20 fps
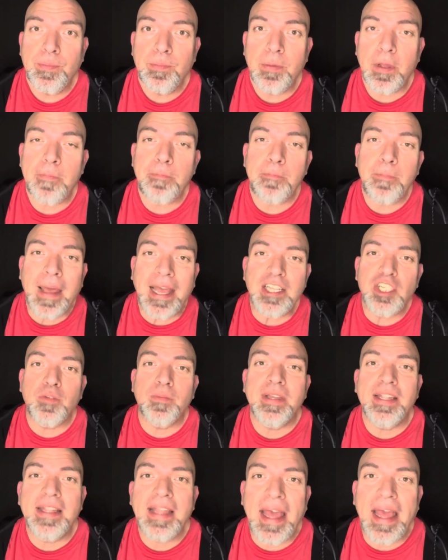but
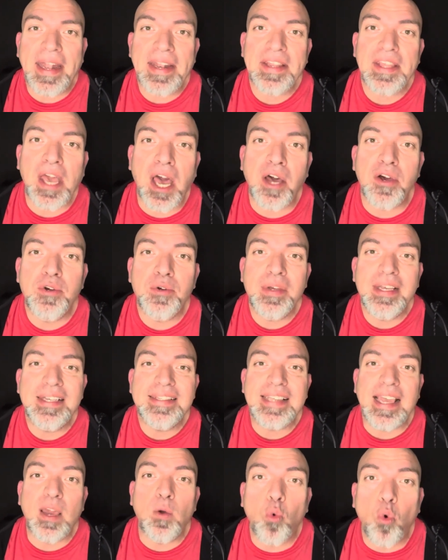Benjamin Netanyahu is
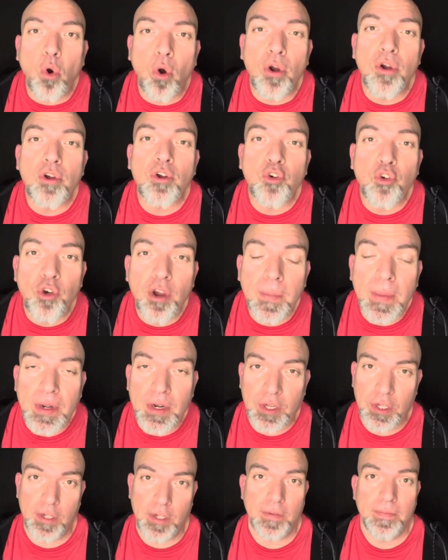a war
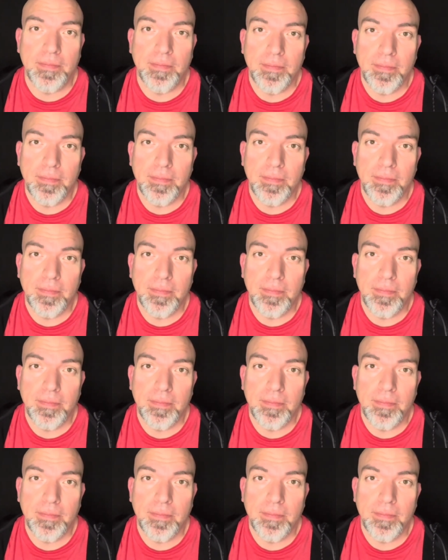criminal.